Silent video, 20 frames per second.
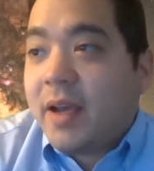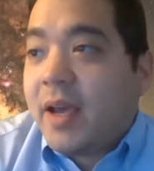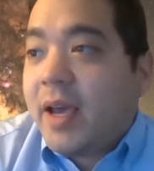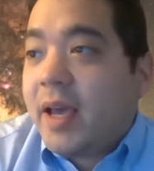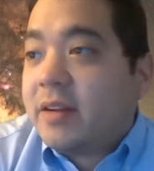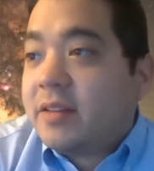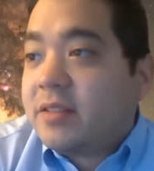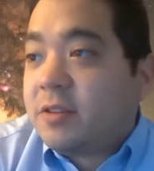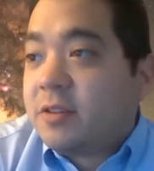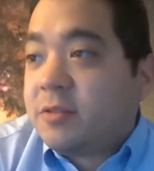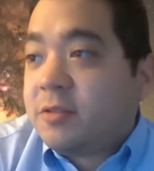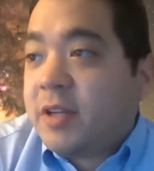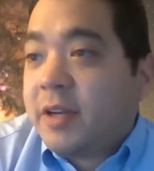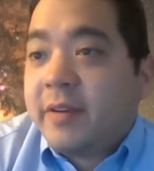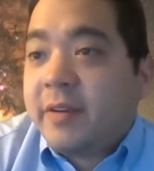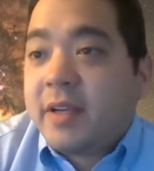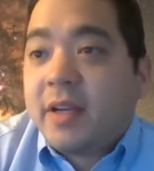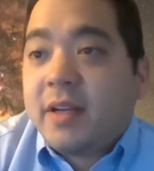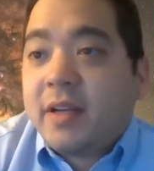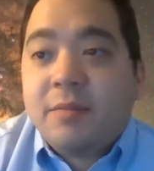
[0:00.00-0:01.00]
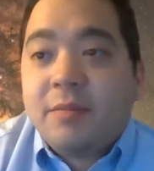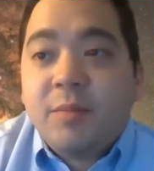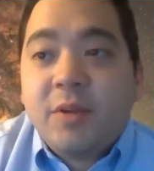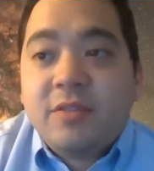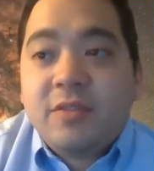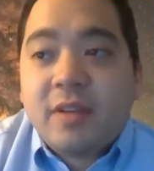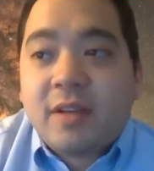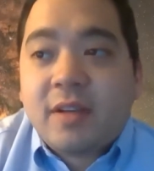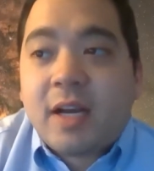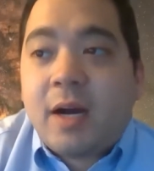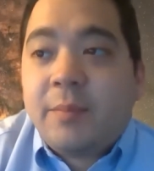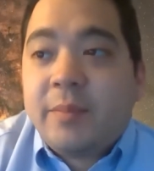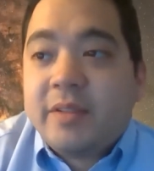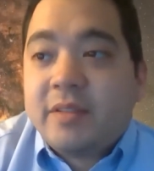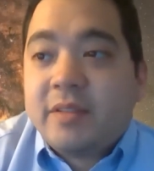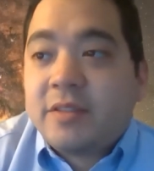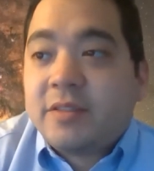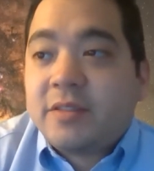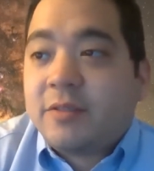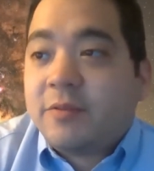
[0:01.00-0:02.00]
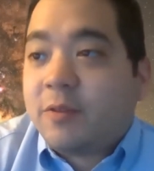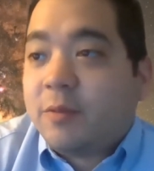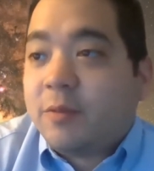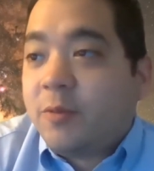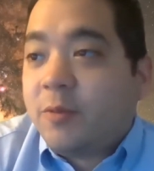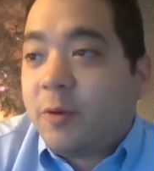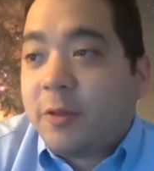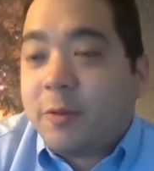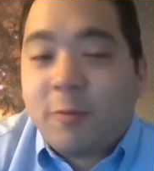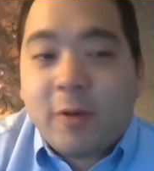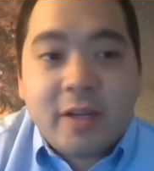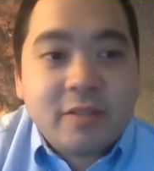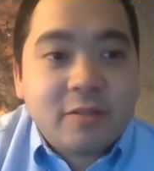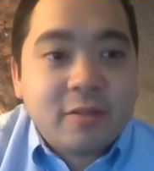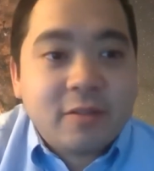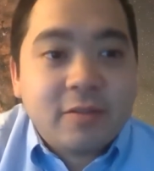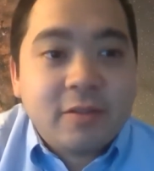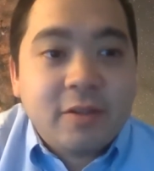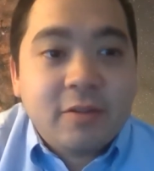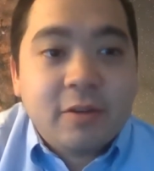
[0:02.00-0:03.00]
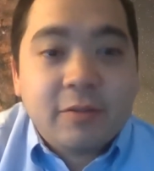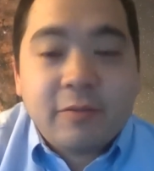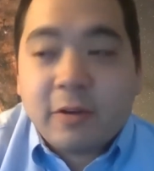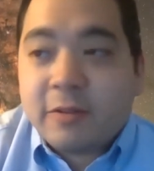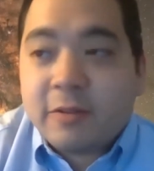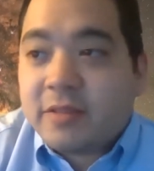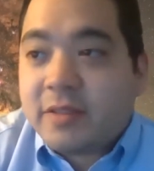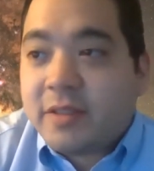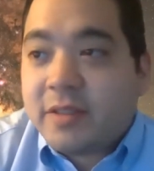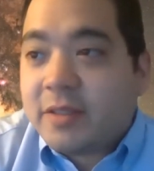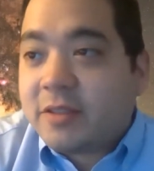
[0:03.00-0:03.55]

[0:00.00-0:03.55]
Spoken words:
and a certificate in music composition from Northwestern University.